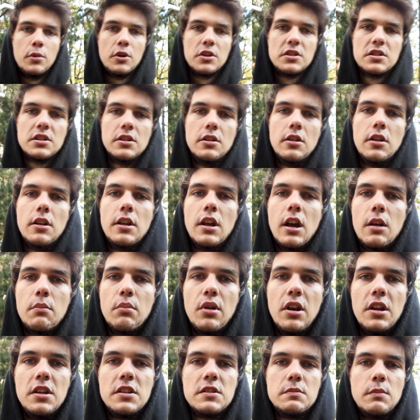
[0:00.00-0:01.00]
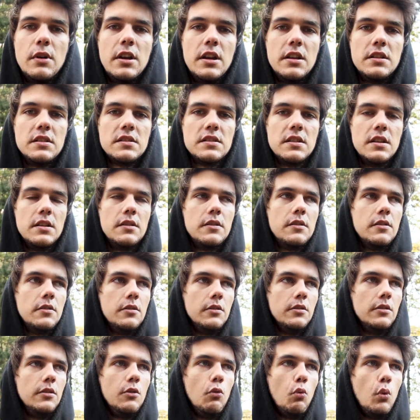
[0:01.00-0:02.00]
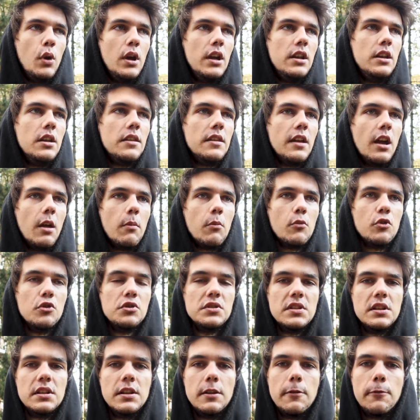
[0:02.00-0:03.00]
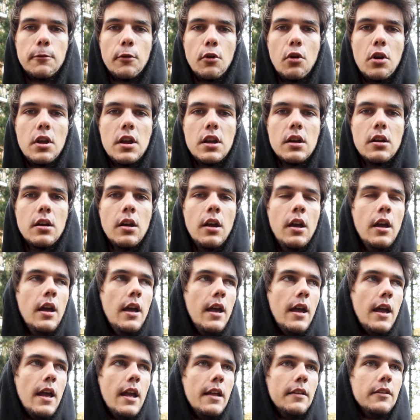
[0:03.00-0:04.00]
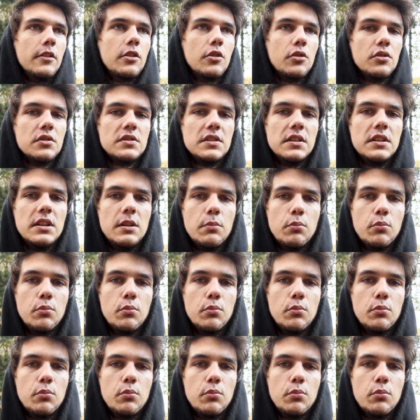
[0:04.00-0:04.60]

Personally, I balance my handstand the way that I'm constantly falling and constantly